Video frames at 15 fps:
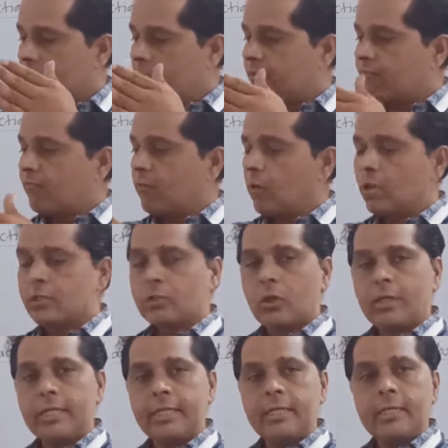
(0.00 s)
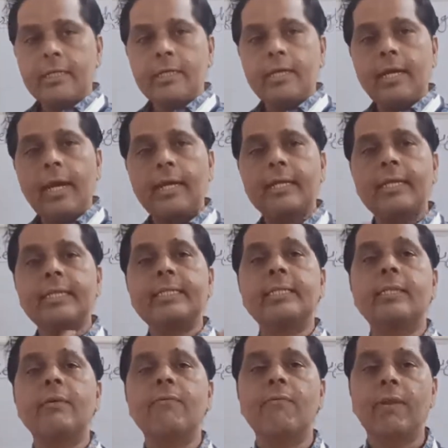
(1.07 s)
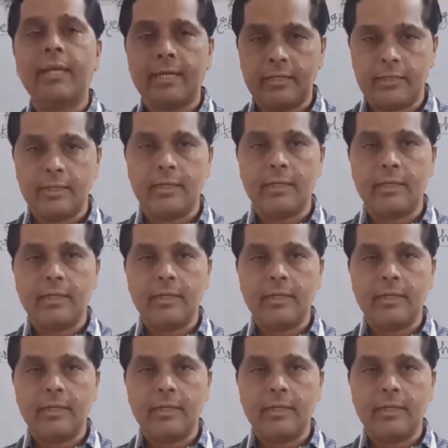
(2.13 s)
it falls on it and gets reflected.